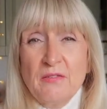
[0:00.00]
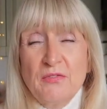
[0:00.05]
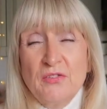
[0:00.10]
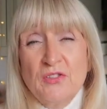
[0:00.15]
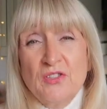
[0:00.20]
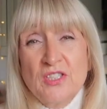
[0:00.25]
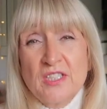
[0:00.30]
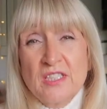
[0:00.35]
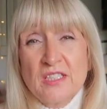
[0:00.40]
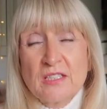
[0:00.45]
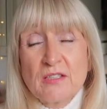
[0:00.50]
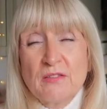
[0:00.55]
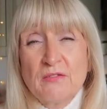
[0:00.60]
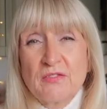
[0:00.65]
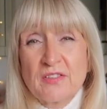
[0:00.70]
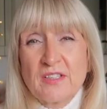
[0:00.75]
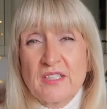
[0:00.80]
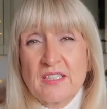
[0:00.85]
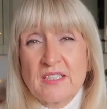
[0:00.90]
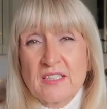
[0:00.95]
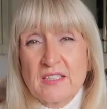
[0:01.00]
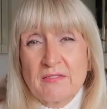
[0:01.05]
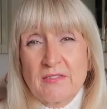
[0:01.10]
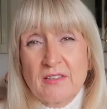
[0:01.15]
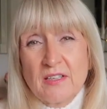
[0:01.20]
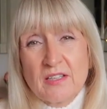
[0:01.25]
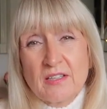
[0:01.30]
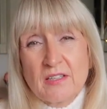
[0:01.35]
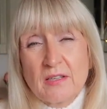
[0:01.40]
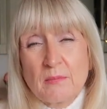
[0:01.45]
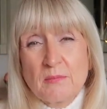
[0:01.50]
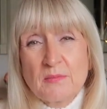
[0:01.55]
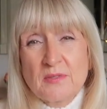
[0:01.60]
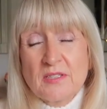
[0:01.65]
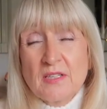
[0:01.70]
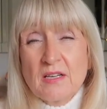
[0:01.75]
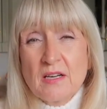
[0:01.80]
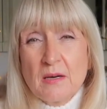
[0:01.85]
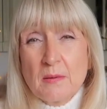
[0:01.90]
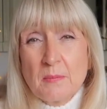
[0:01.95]
If you did, don't forget to give it a
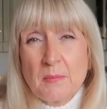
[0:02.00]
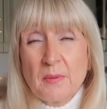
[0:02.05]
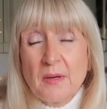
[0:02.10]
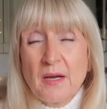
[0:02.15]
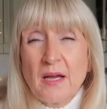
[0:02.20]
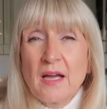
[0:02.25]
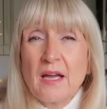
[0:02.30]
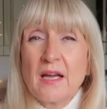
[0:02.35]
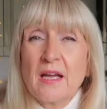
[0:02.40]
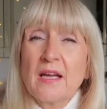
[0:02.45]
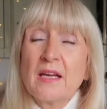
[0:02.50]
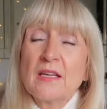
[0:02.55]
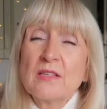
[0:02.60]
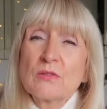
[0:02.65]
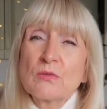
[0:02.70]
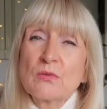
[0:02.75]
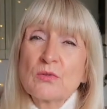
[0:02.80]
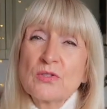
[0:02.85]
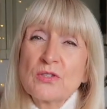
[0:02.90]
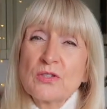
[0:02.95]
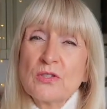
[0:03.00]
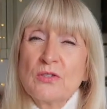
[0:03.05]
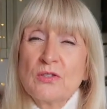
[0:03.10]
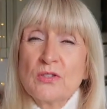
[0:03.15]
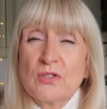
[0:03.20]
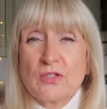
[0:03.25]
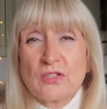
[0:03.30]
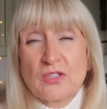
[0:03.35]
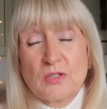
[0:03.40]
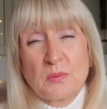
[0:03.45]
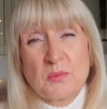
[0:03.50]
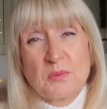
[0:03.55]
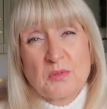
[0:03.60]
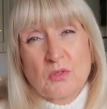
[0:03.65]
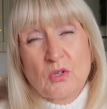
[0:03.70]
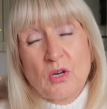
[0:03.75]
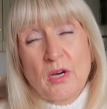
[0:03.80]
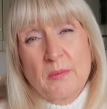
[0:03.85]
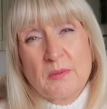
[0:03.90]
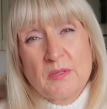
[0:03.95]
thumbs up and also to
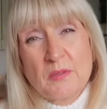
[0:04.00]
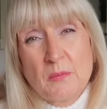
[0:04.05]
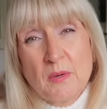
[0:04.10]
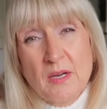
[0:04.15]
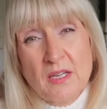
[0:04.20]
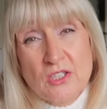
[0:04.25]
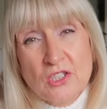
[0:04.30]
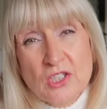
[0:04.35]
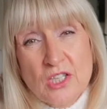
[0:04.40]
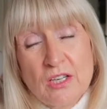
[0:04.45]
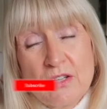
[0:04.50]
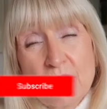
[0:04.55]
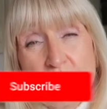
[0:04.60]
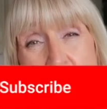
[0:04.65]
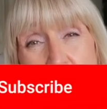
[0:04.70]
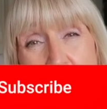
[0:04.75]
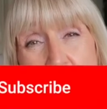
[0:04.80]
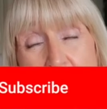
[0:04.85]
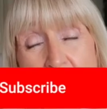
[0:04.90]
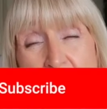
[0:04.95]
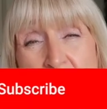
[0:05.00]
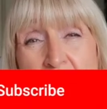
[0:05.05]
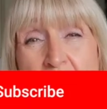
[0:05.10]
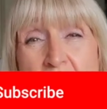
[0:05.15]
subscribe to my channel.